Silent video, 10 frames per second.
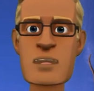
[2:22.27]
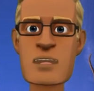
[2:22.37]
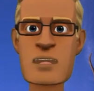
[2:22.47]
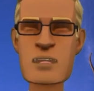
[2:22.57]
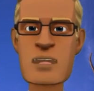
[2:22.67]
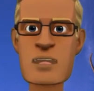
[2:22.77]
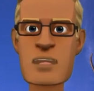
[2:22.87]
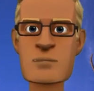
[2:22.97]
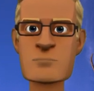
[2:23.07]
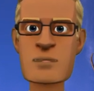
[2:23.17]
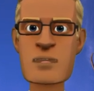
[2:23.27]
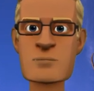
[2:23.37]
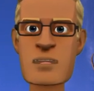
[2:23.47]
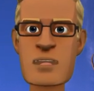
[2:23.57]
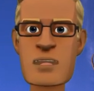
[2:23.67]
and their rebellion
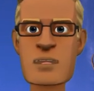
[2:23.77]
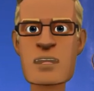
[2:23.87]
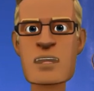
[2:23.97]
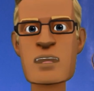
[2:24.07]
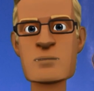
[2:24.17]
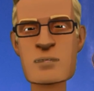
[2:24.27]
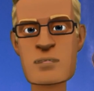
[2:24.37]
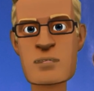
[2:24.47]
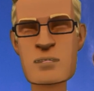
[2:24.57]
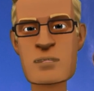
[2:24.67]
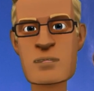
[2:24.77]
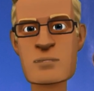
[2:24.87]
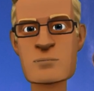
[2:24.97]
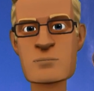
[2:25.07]
in the Garden of Eden.